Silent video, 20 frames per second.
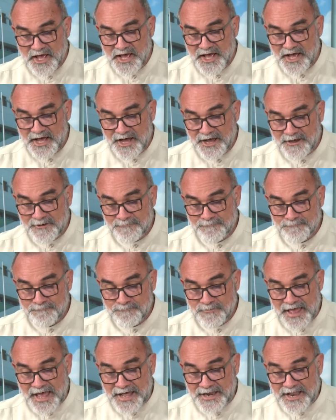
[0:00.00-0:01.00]

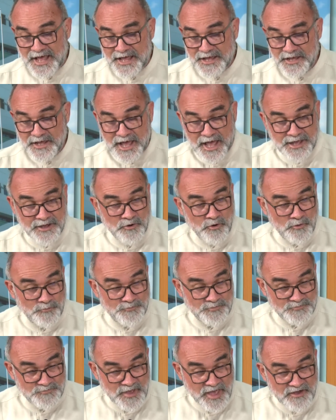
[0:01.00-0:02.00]
And I hope,
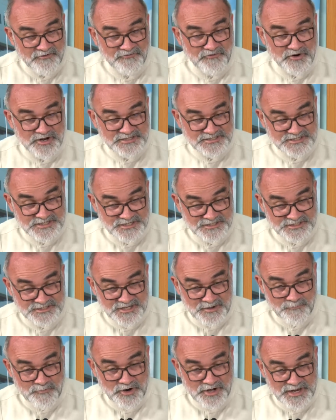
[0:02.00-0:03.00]
for instance,
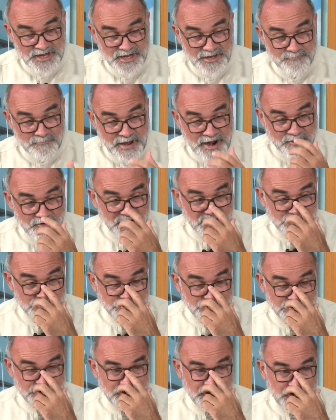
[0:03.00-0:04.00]
somebody in Marigot
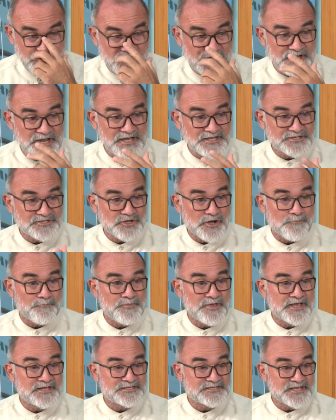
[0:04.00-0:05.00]
just the other day stopped
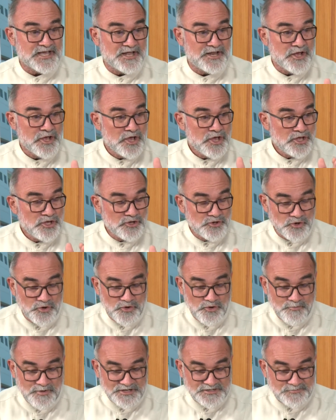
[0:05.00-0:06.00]
me and said, you know, you
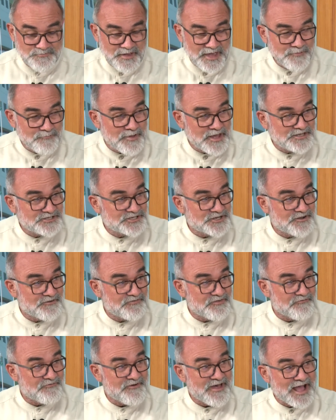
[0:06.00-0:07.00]
must make mention of
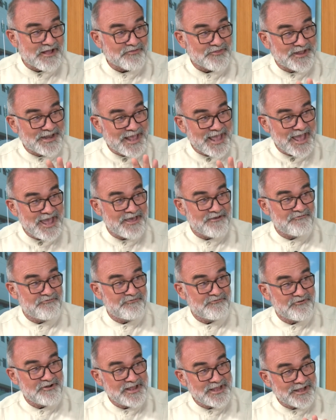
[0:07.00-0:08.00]
the fact that
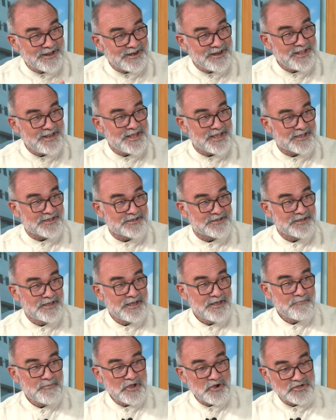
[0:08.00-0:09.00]
every clinic,
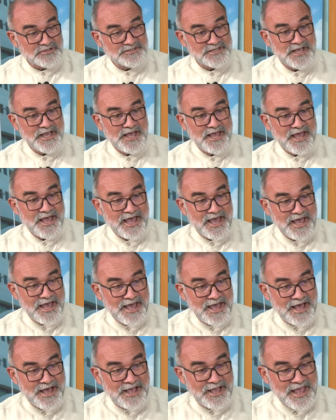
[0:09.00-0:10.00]
because
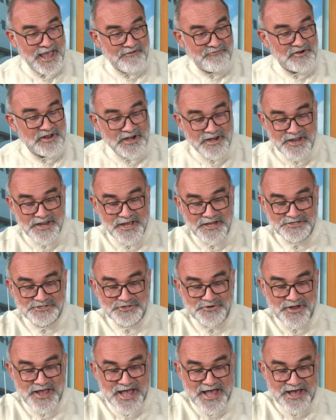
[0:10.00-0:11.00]
every clinic
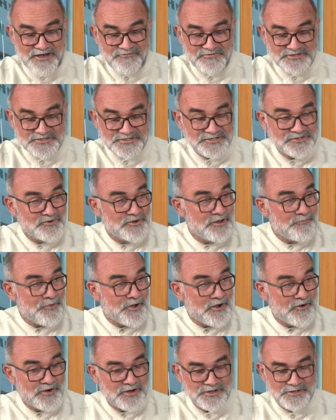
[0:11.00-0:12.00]
should have solar
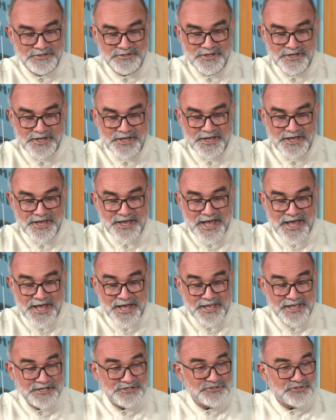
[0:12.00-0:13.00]
power,
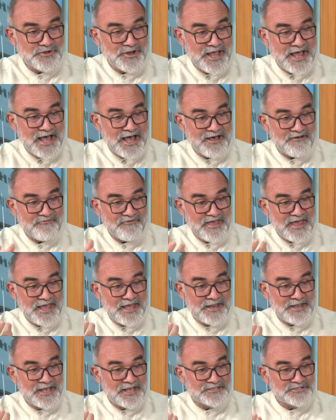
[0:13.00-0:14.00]
it should have
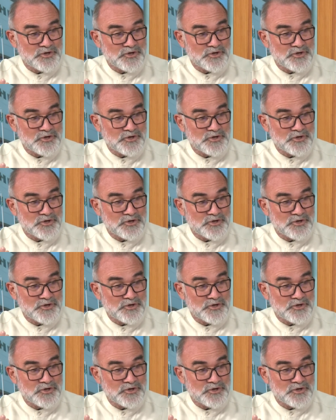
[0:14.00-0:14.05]
its